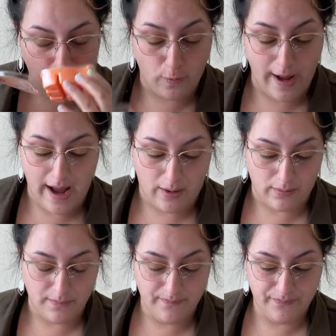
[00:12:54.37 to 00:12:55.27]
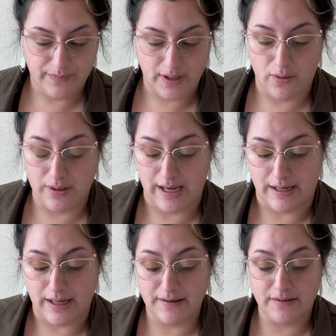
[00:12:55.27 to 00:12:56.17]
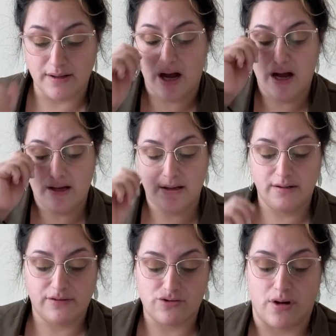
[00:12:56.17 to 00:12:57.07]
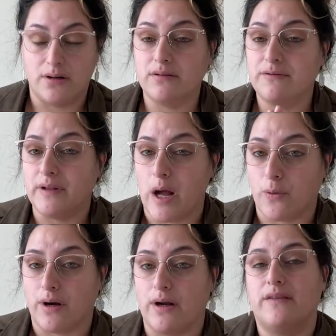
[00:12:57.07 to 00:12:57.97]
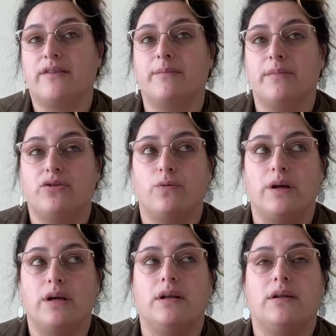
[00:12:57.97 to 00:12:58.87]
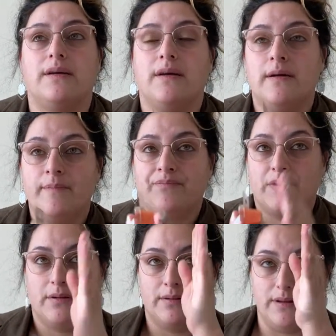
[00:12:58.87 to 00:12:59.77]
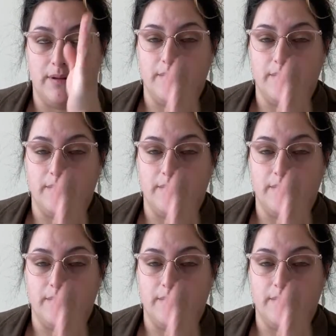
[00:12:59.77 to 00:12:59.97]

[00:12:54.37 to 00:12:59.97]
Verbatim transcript: Wow. Okay, it is not a strong flour. It's in between the